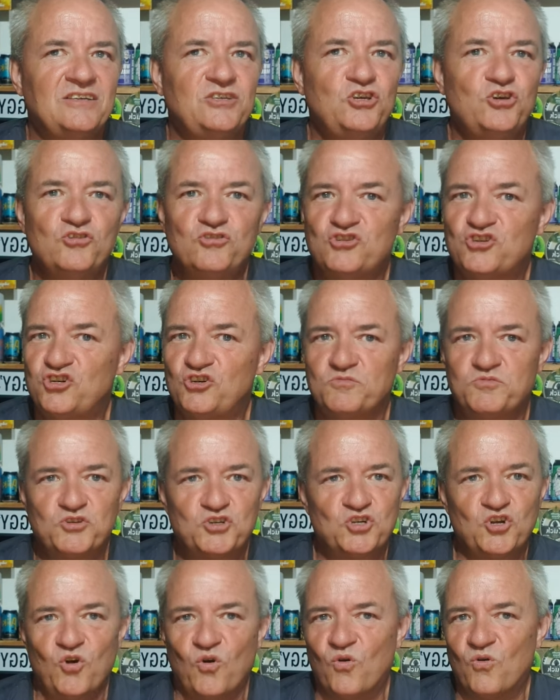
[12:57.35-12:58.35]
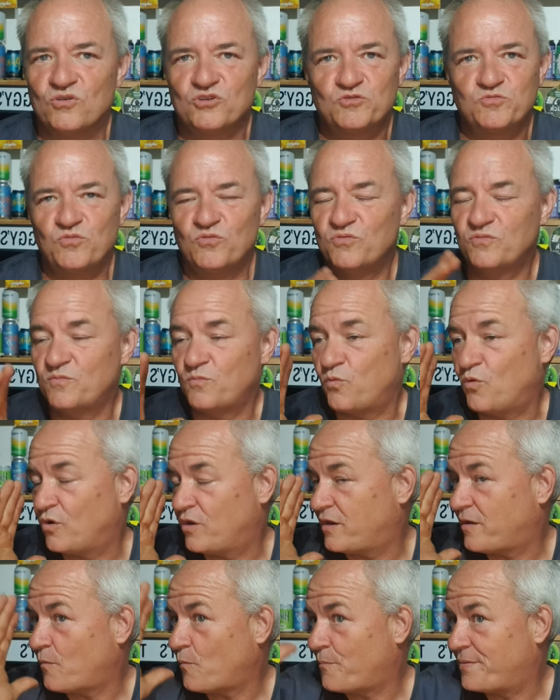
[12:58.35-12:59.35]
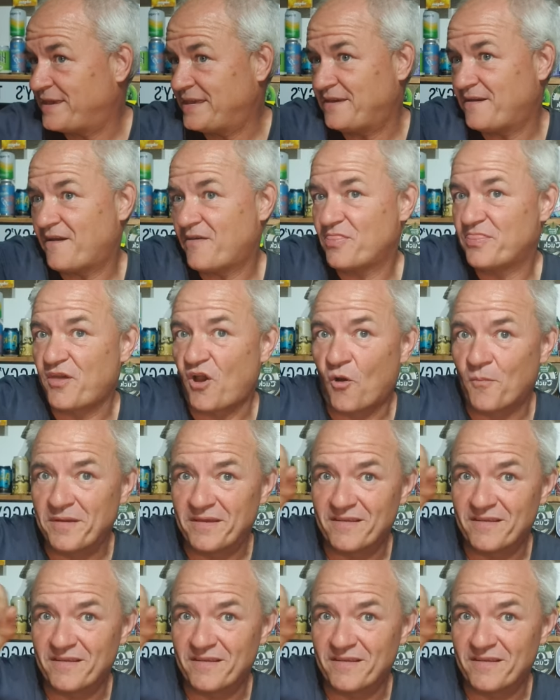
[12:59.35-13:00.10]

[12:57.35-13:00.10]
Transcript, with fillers: YouTube shorts will, will be there'll